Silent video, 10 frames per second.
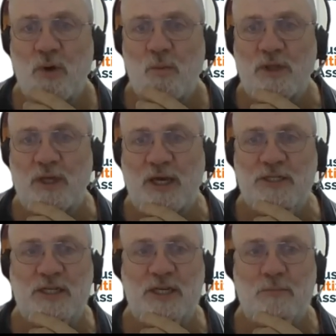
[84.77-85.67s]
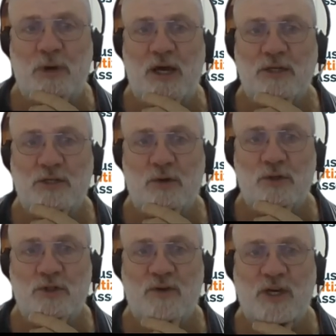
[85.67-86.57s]
with the ACT Parks and
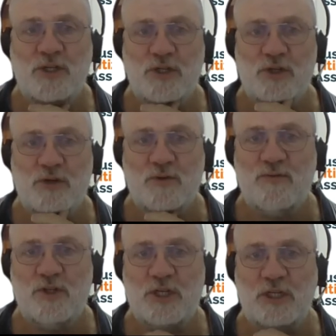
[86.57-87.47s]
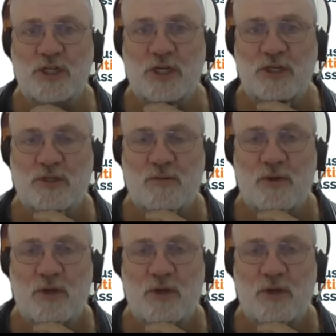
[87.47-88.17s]
Conservation Service for six years.